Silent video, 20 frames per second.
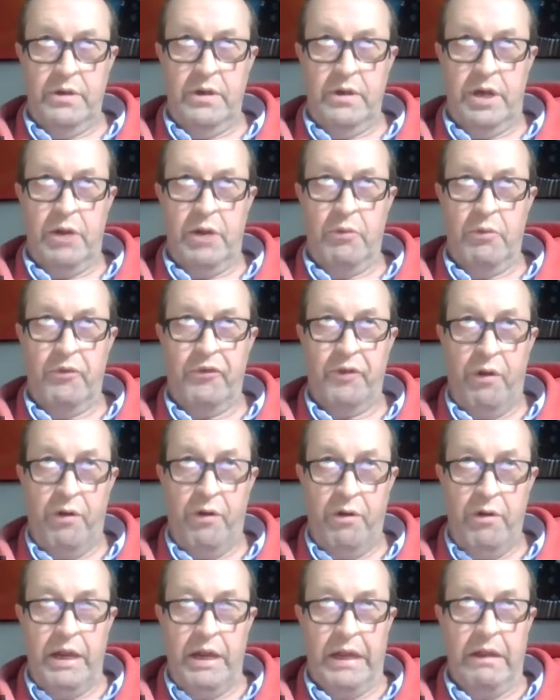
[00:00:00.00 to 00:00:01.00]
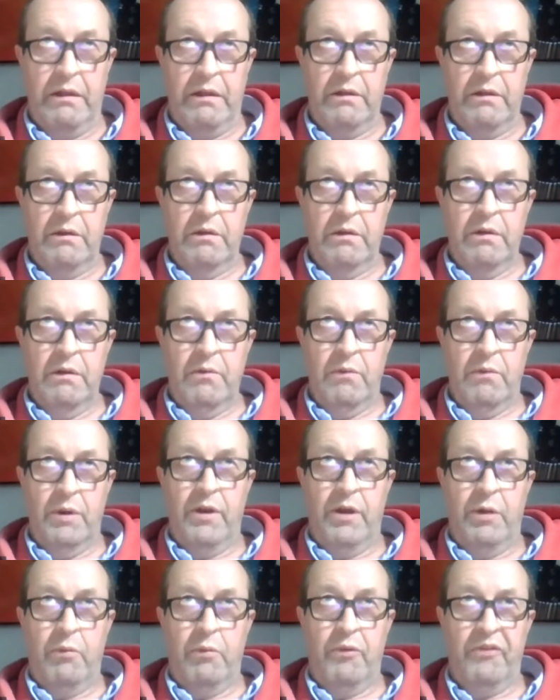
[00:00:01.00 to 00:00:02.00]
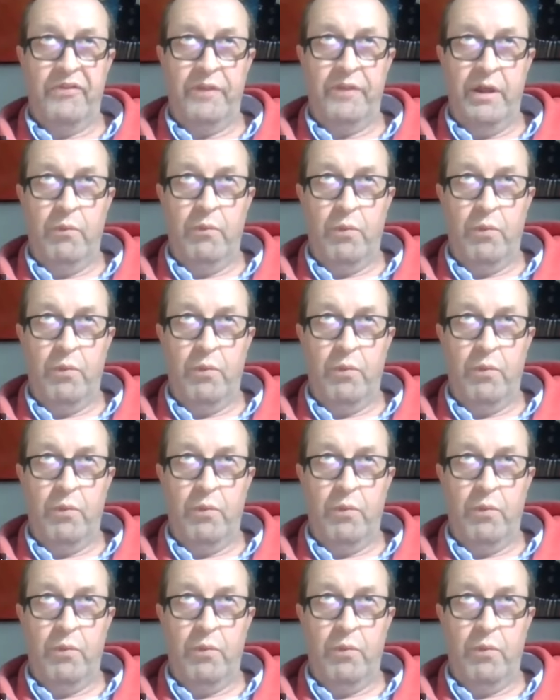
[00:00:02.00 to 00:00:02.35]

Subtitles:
I was earning when I was